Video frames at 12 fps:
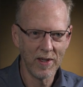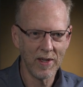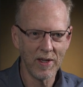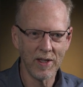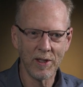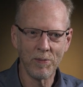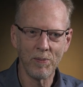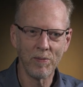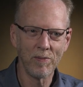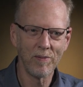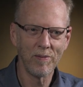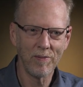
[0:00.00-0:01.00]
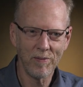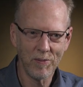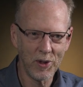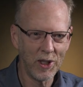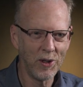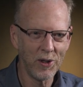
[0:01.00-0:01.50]
Um, mm-hmm
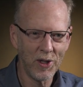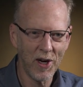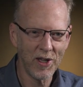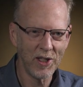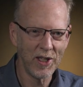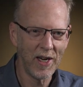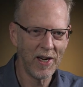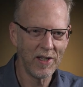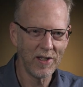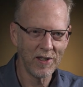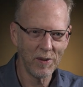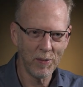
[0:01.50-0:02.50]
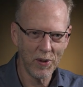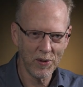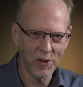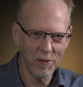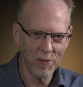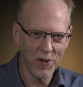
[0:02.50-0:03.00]
single dossiers as
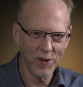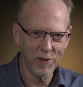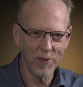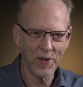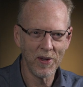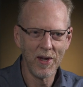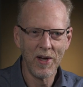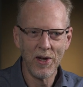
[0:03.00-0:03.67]
opposed to multiple.